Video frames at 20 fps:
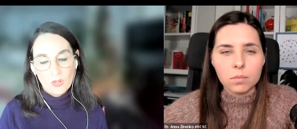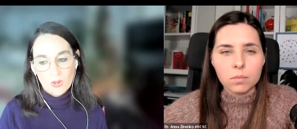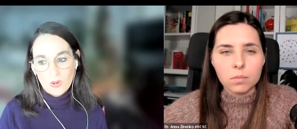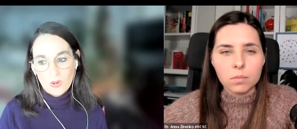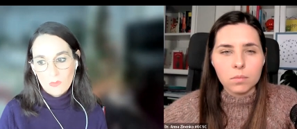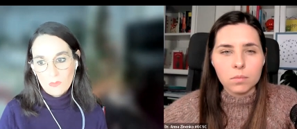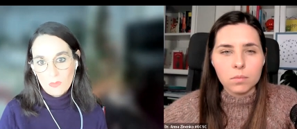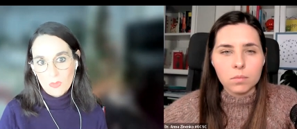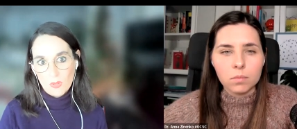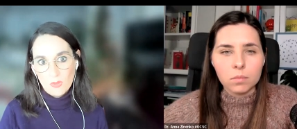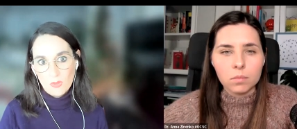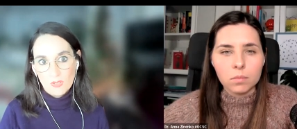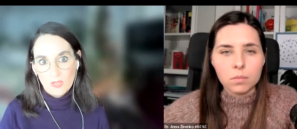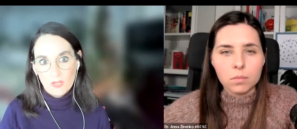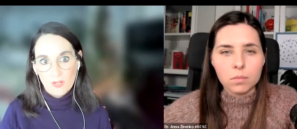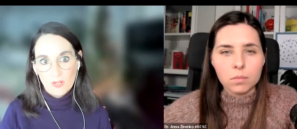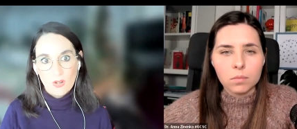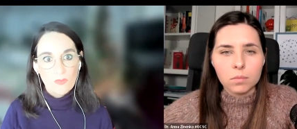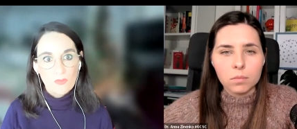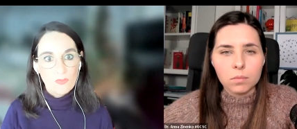
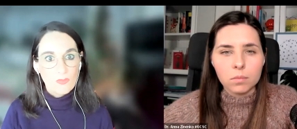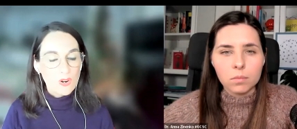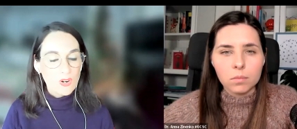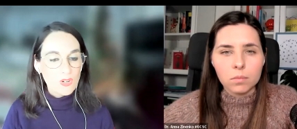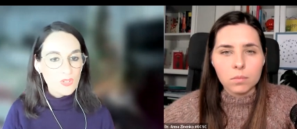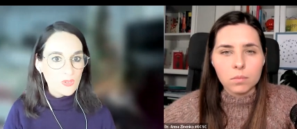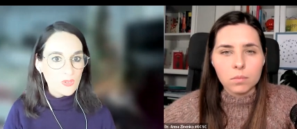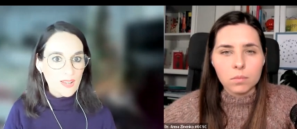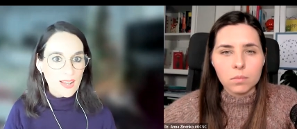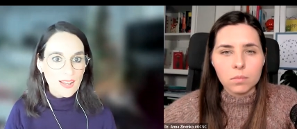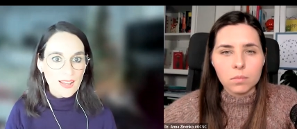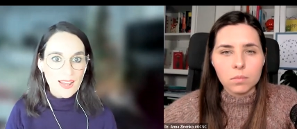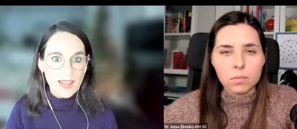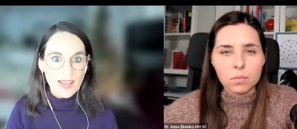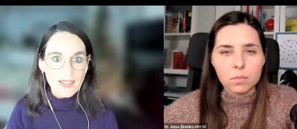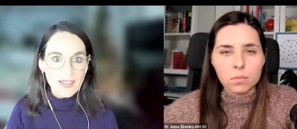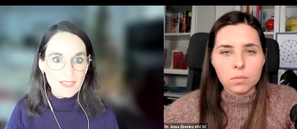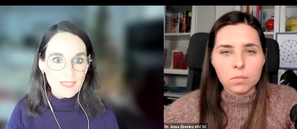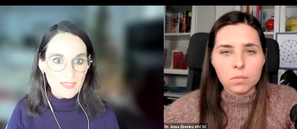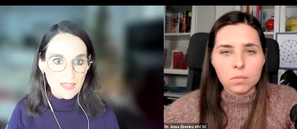Speaker 1: computer. Of course, you can
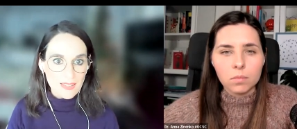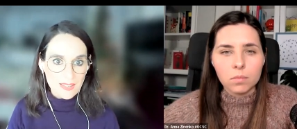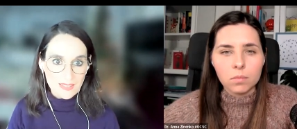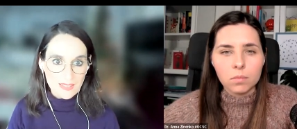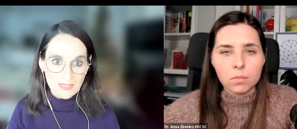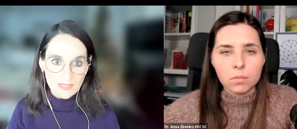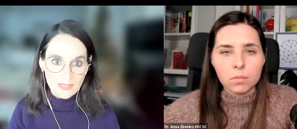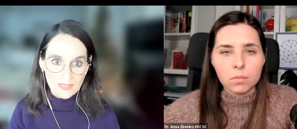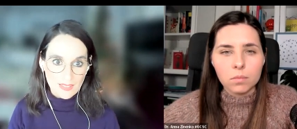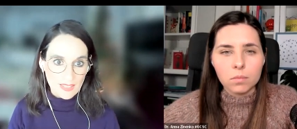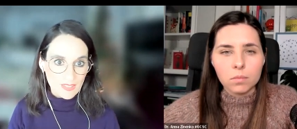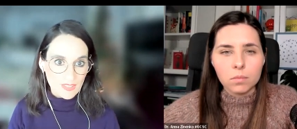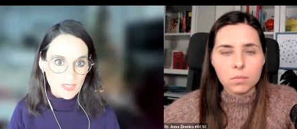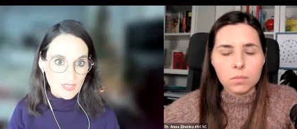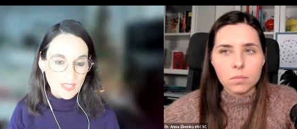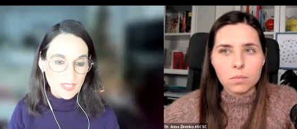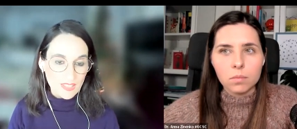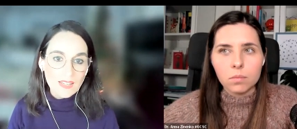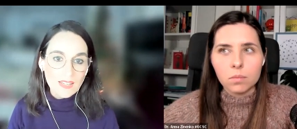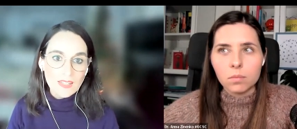access the
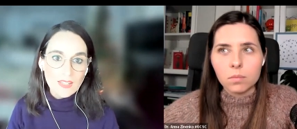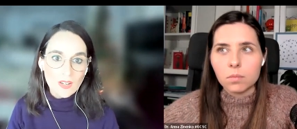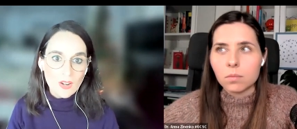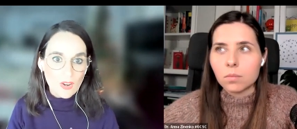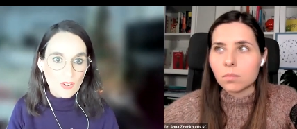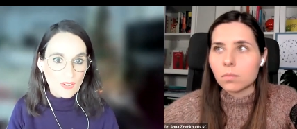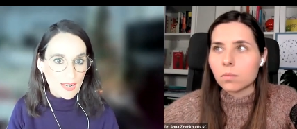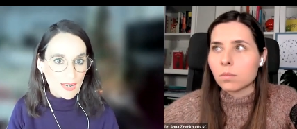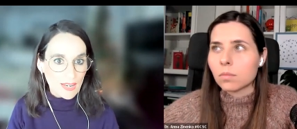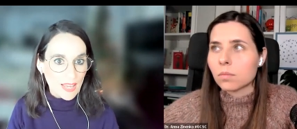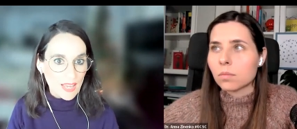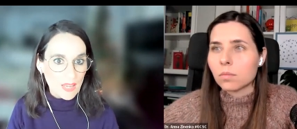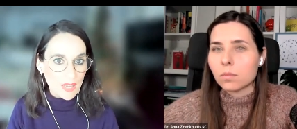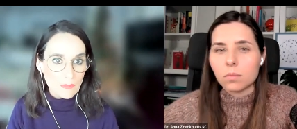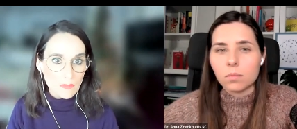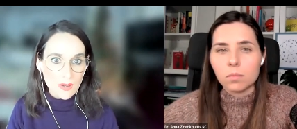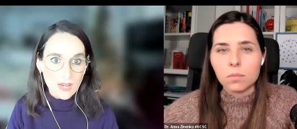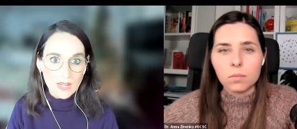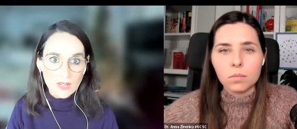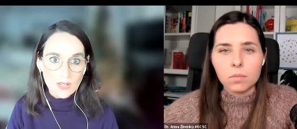Genially on an
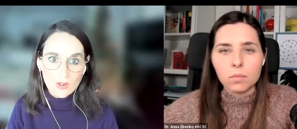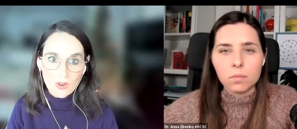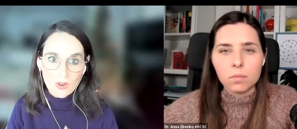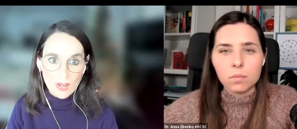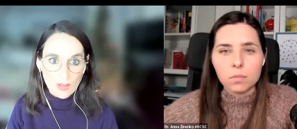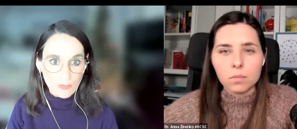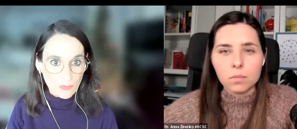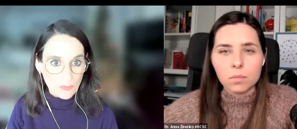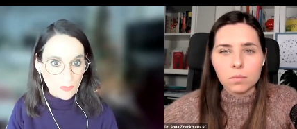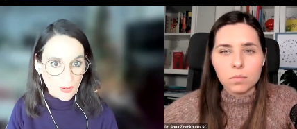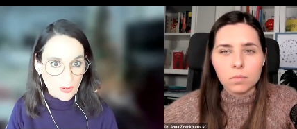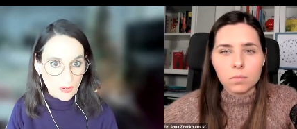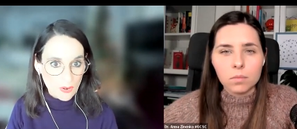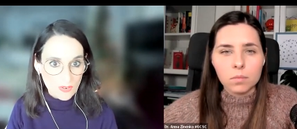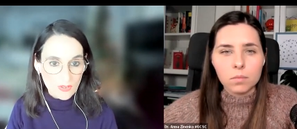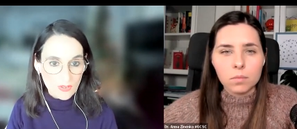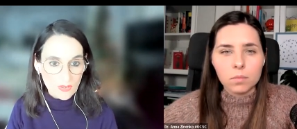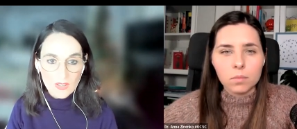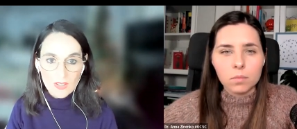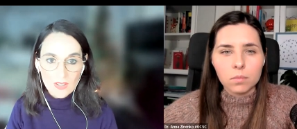iPad, on a
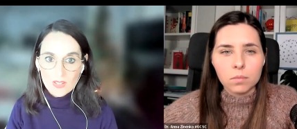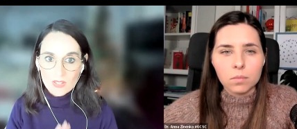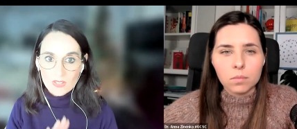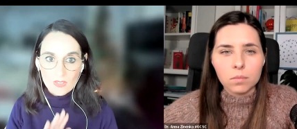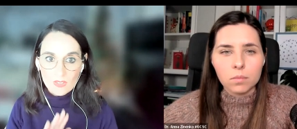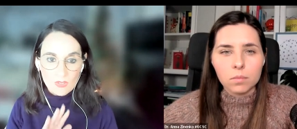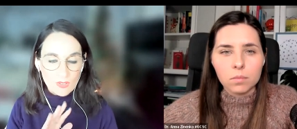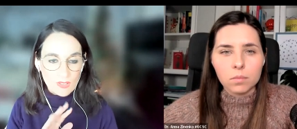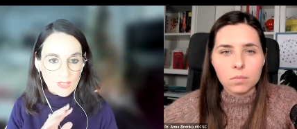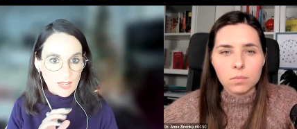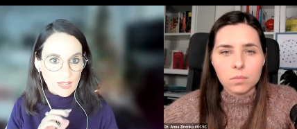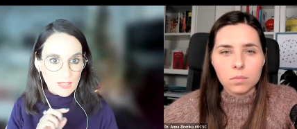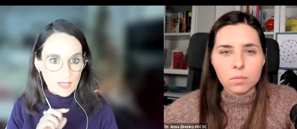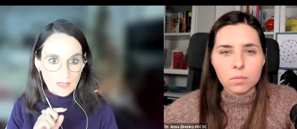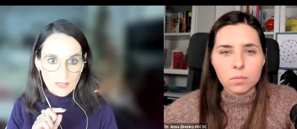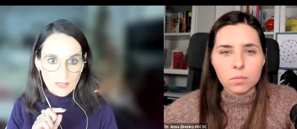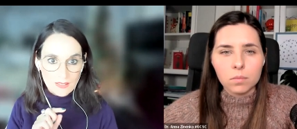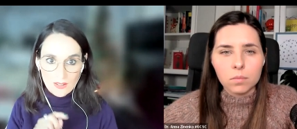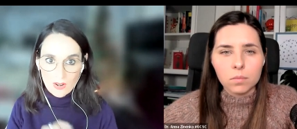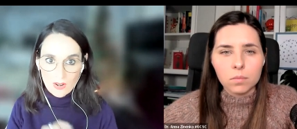phone. You
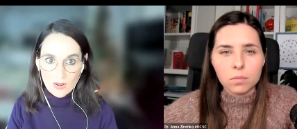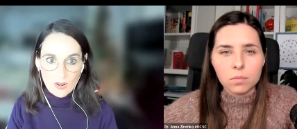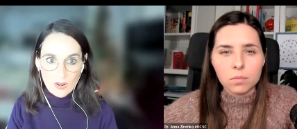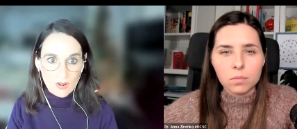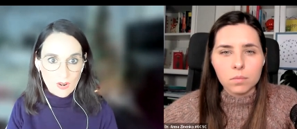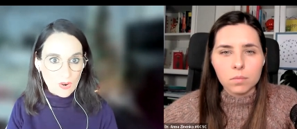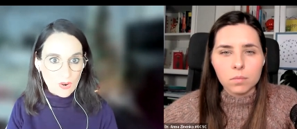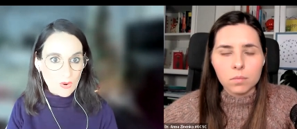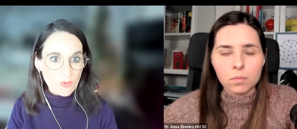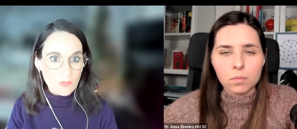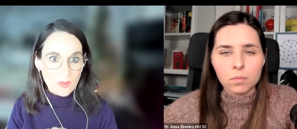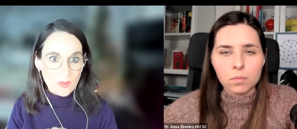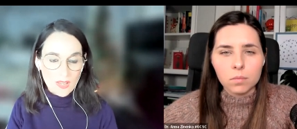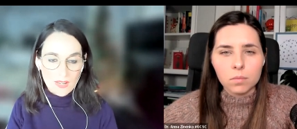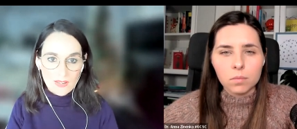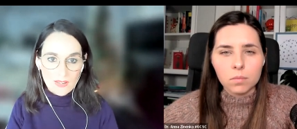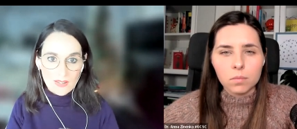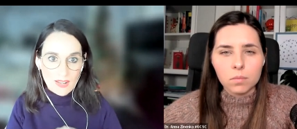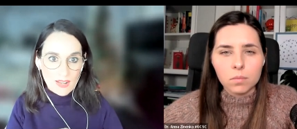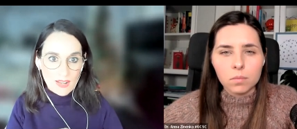can
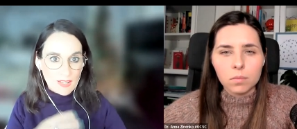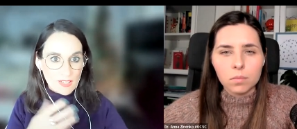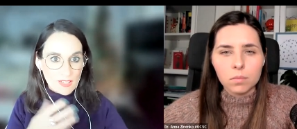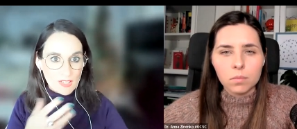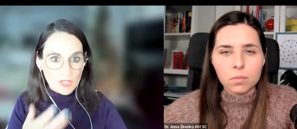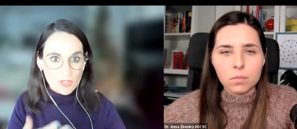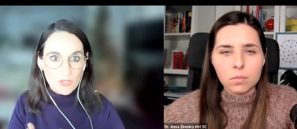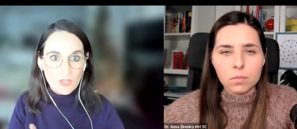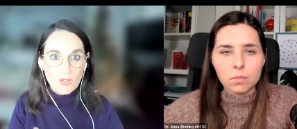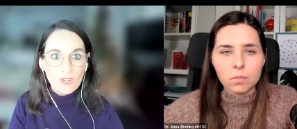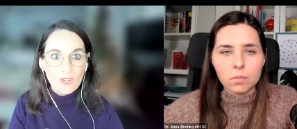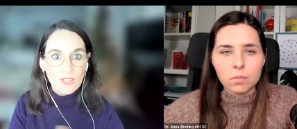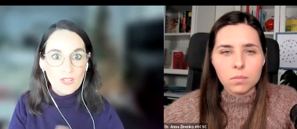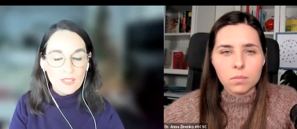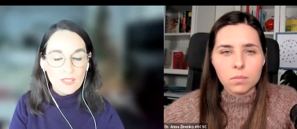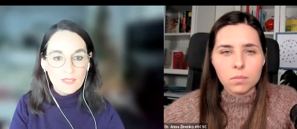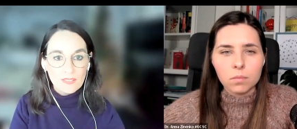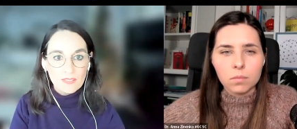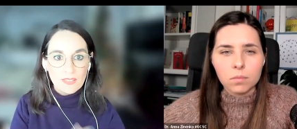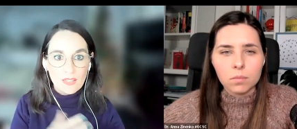open and
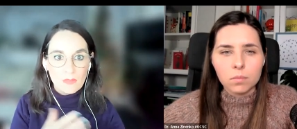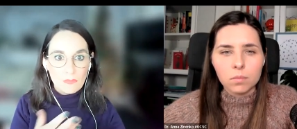enjoy the